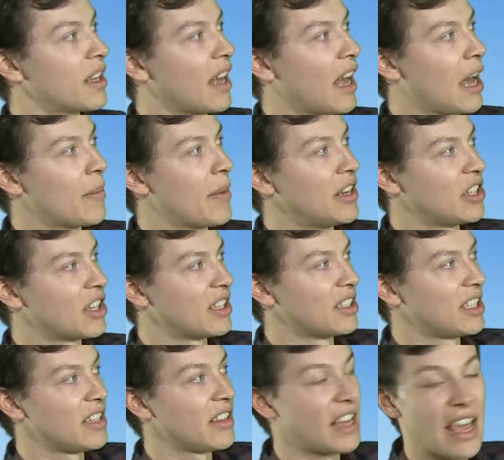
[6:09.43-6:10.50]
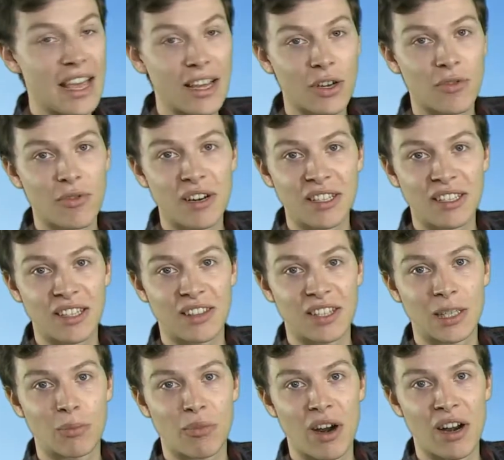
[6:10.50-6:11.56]
And you can see the increase in the
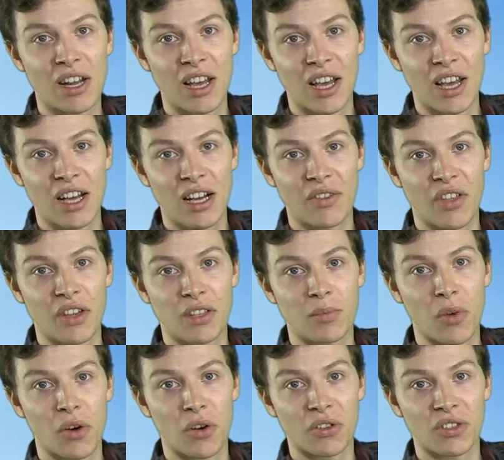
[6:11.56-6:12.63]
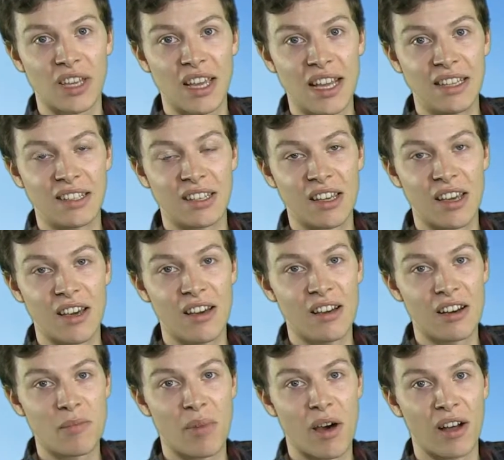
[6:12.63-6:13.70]
spread of those models into the
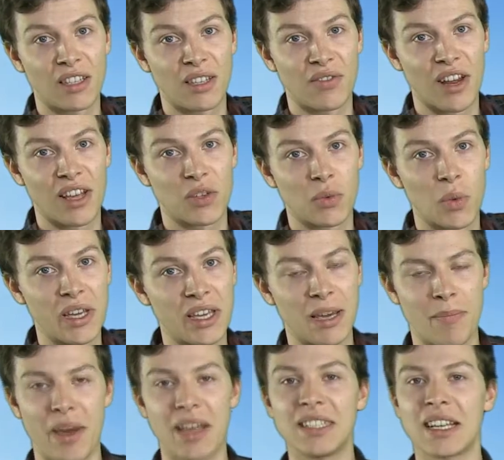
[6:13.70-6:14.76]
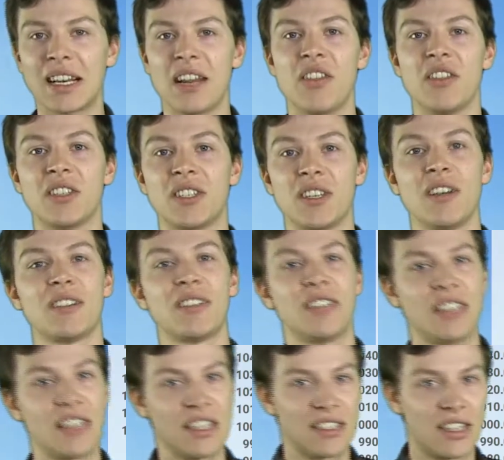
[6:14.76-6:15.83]
early part of next week. And basically the
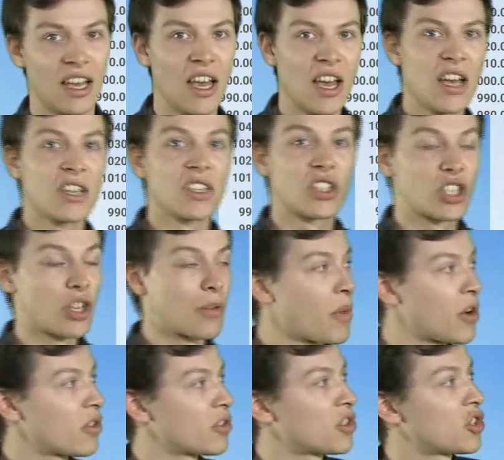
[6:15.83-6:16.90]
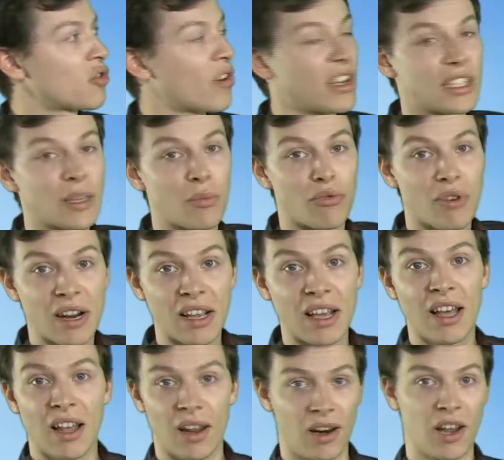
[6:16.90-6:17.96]
uncertainty is that some models are trying to bring
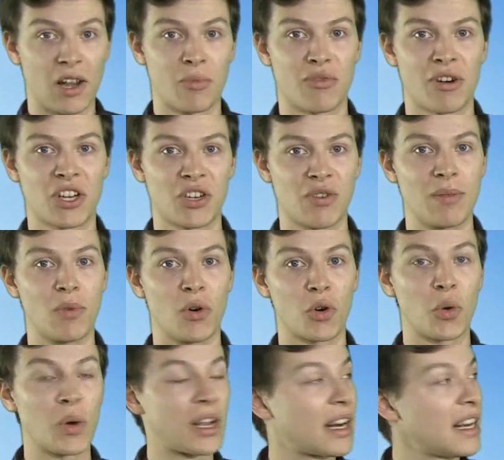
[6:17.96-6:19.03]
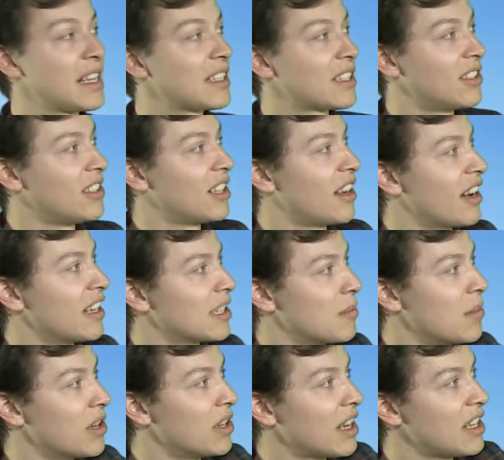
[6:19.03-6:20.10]
low pressure in more quickly, Sunday night into
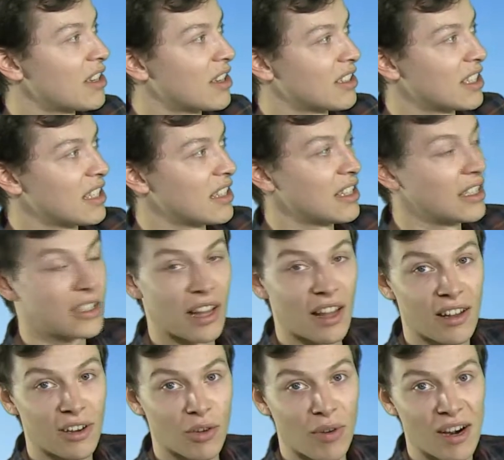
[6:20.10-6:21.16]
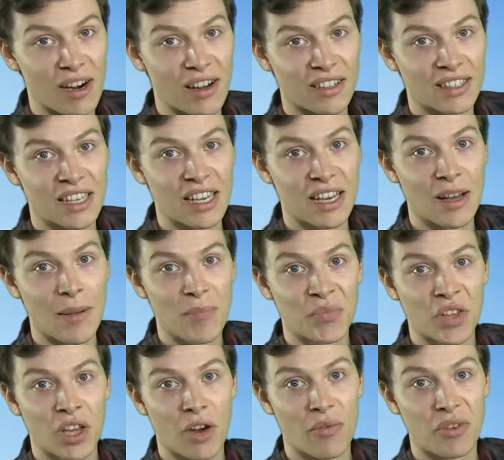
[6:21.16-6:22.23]
Monday. You can see these grey lines here
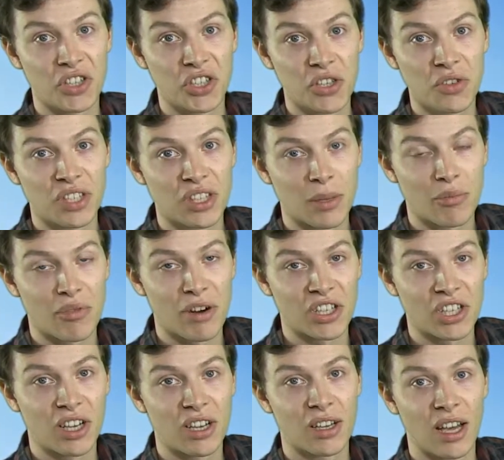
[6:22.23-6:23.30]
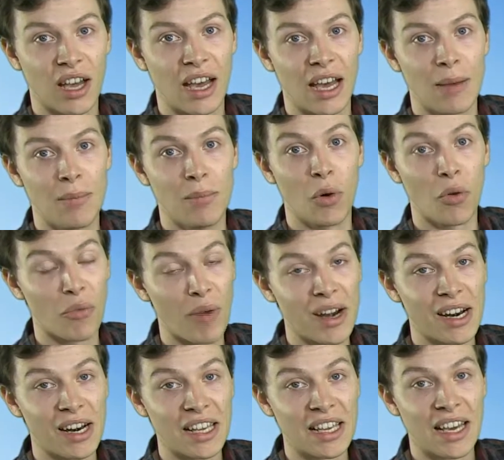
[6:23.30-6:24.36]
are reducing the pressure more
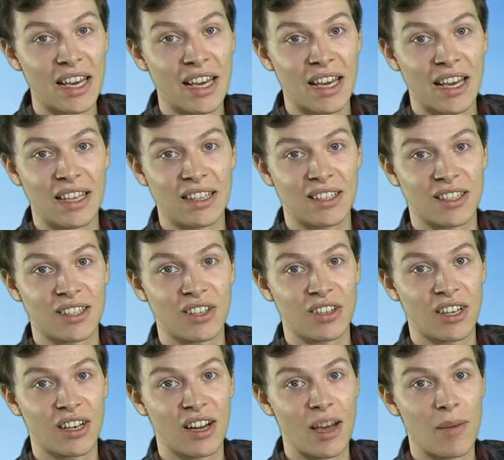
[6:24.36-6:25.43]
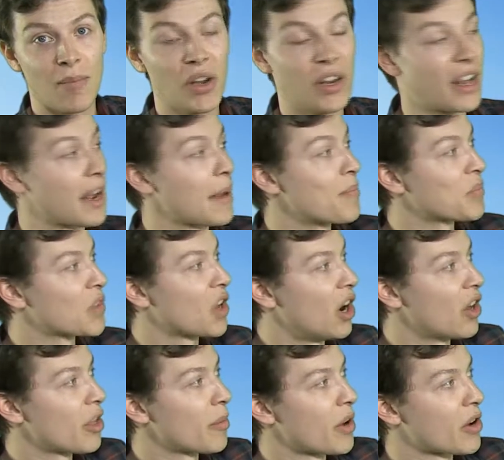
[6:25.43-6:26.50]
readily into Sunday night and Monday.
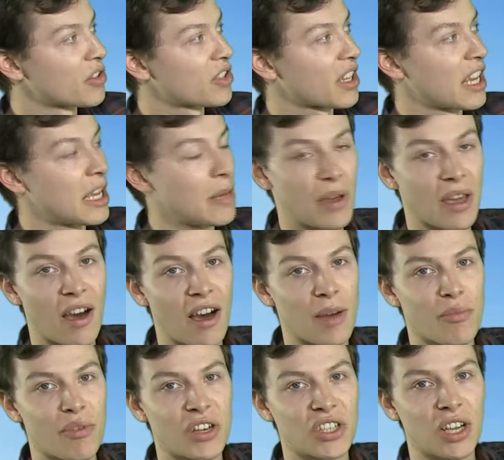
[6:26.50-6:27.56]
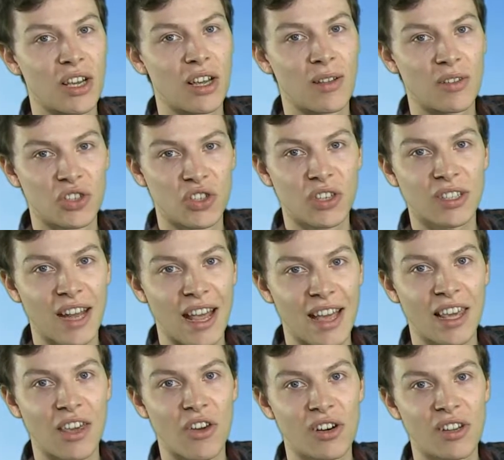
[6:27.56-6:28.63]
Other models are keeping high pressure just
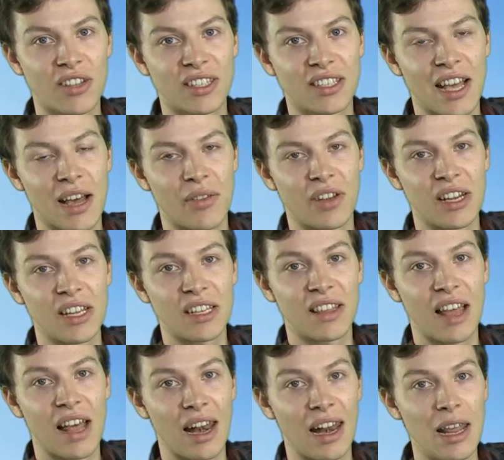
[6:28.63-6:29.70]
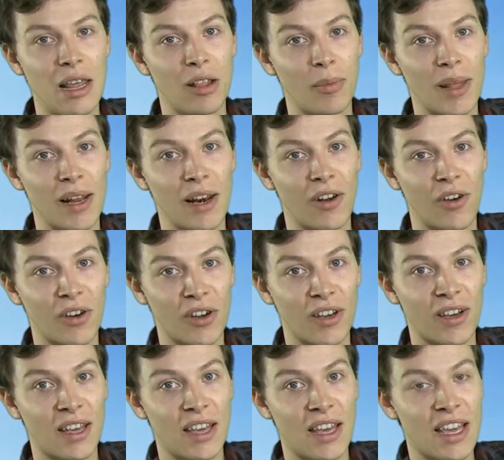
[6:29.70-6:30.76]
hanging on in the south and east that little bit
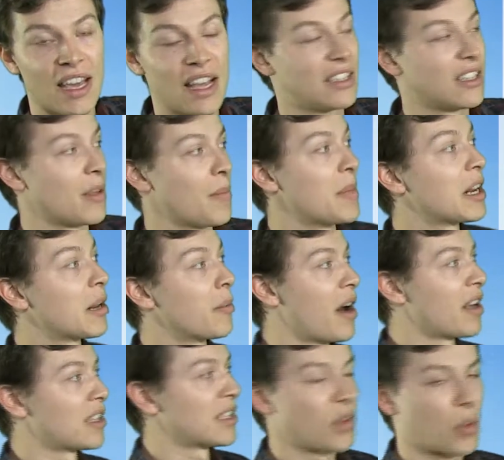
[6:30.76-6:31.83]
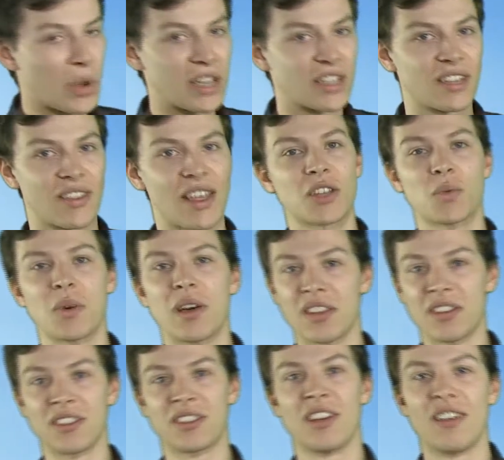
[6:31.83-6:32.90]
longer into the middle part of the week. So that's where the
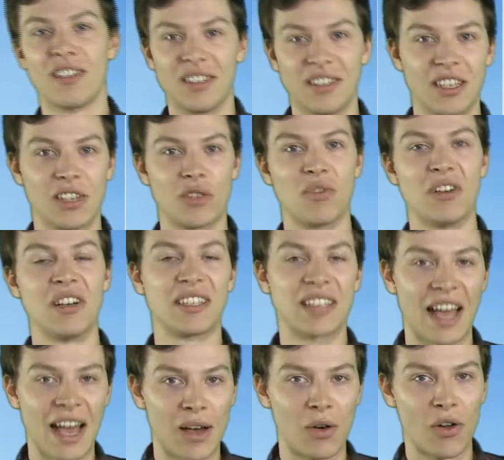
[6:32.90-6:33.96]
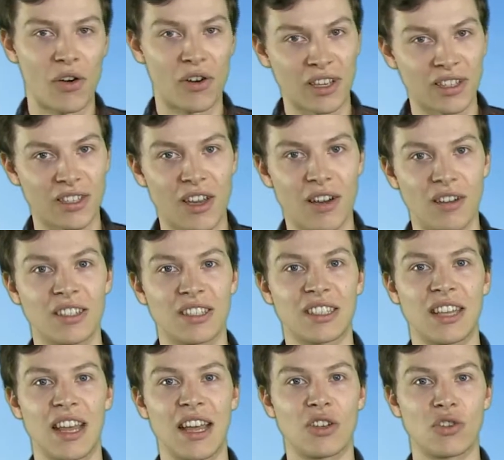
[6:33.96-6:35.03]
uncertainty is how long it's going to
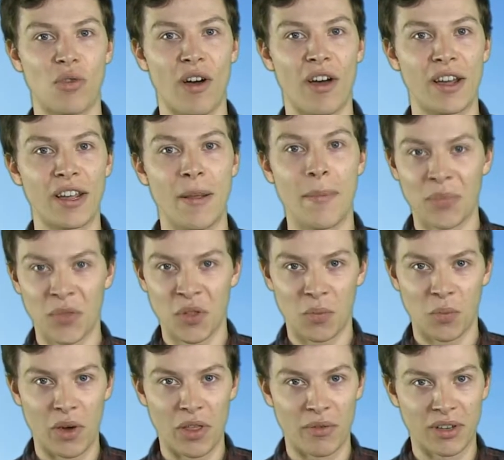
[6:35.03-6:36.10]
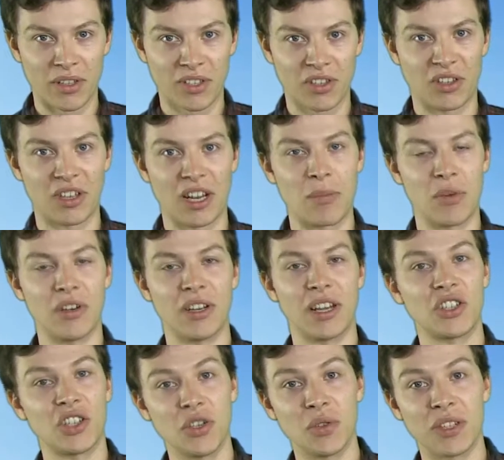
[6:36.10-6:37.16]
stay dry, whether it's Sunday, Monday,
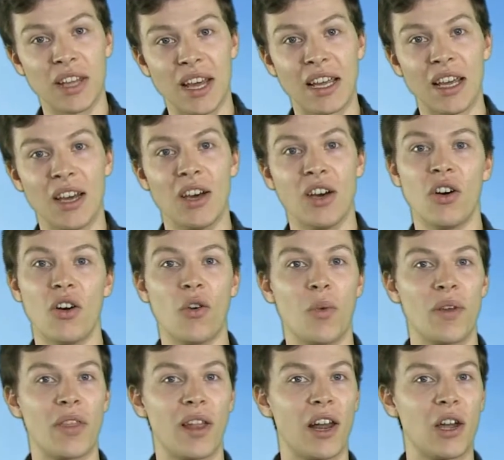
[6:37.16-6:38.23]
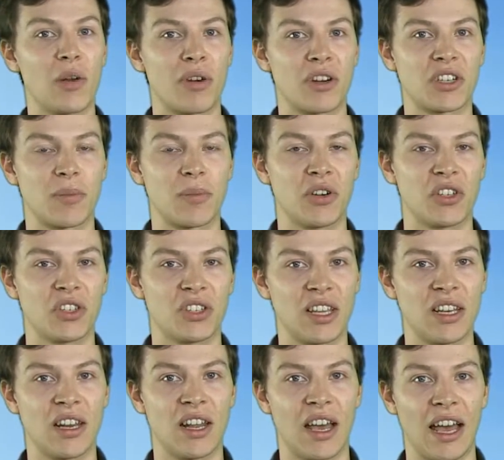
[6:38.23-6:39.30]
Tuesday, or whether low pressure pushes
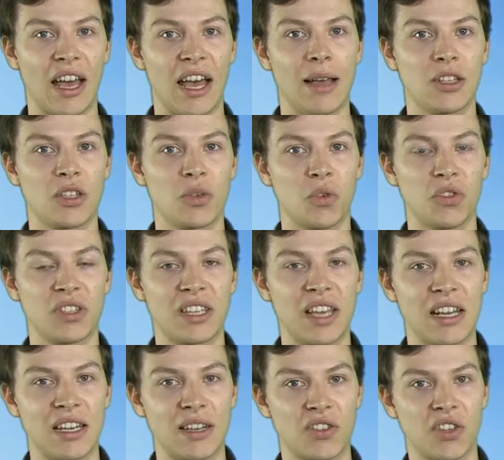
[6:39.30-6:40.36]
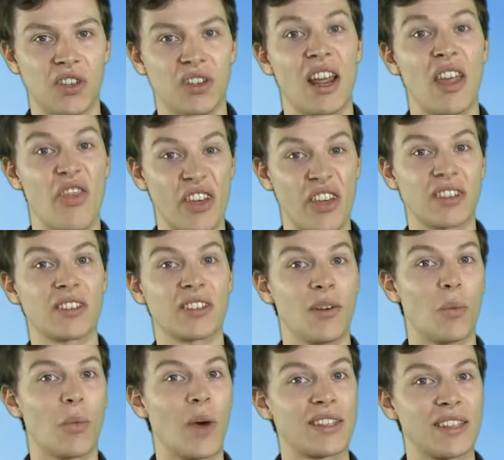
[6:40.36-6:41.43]
in towards the end of Sunday and things
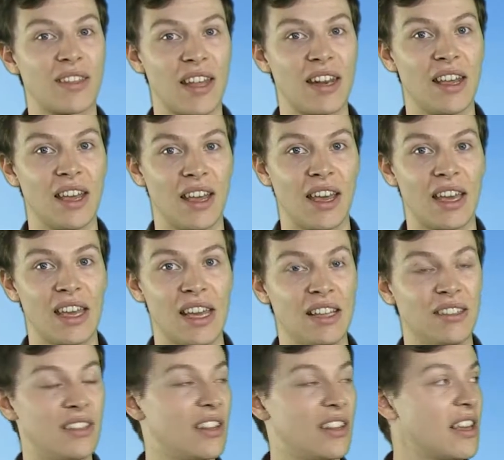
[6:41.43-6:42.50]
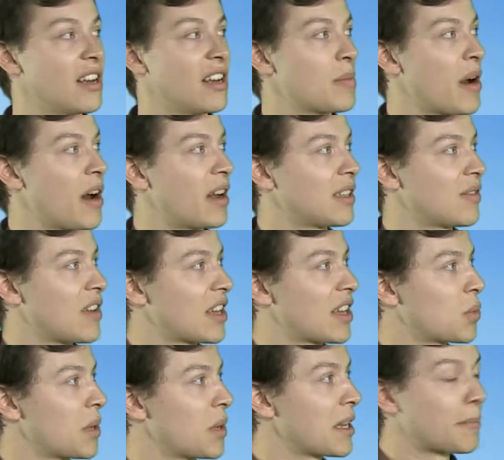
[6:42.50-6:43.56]
turn wetter then into the early part of
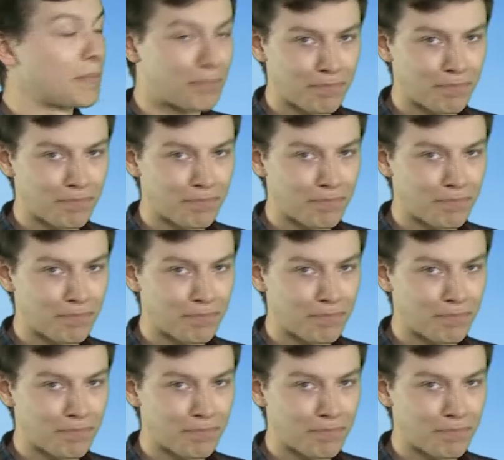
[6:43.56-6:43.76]
next week.